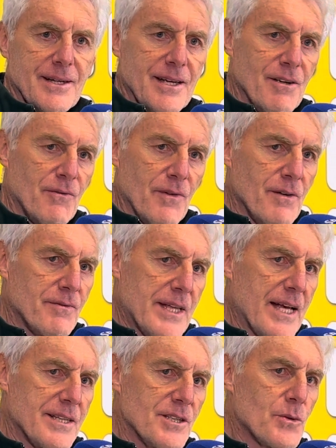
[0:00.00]
if, if
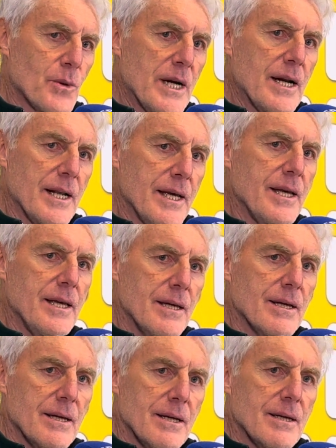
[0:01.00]
that is really
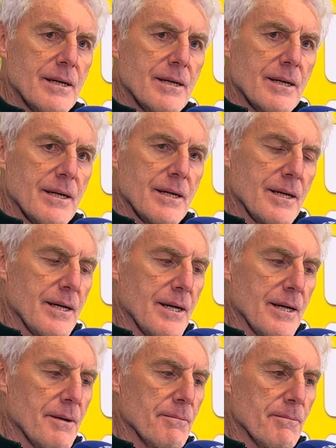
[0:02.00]

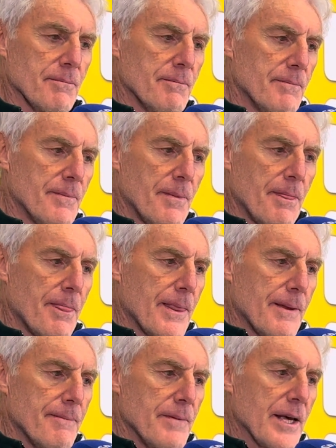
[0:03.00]
um,
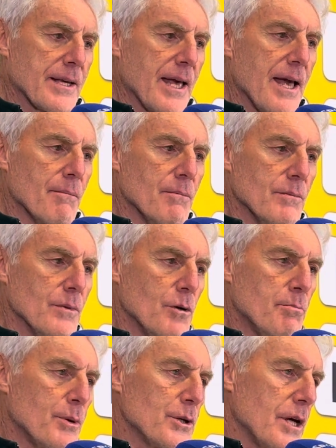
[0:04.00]
a game who
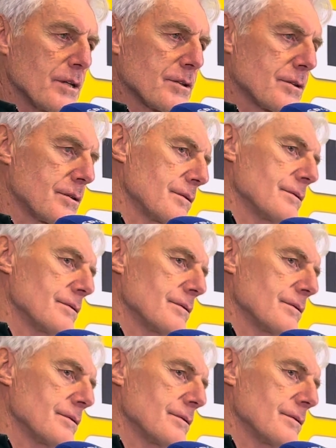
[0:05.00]
put us